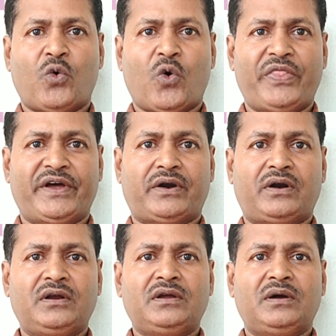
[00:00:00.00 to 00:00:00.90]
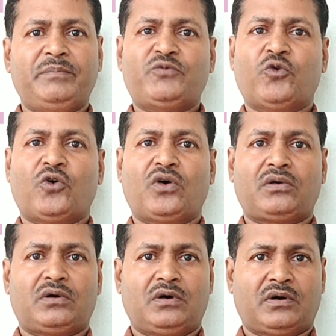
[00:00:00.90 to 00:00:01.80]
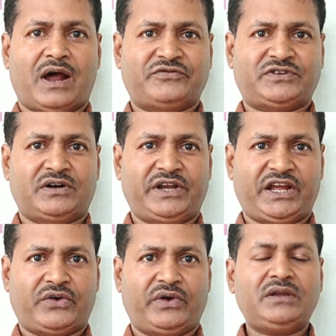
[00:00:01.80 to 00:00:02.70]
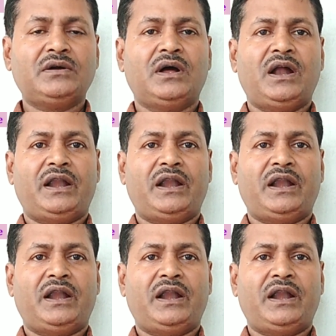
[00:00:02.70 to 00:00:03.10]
whether before or after decree.